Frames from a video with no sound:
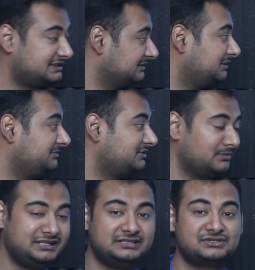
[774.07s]
That simply means
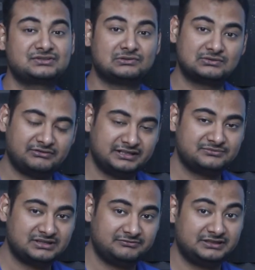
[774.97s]
many nations also find
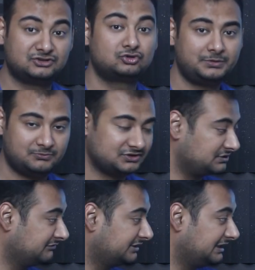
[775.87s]
themselves in stupid
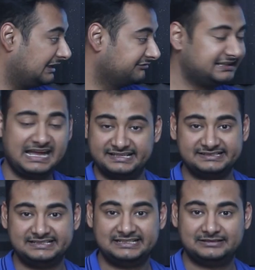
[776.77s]
position where they have gas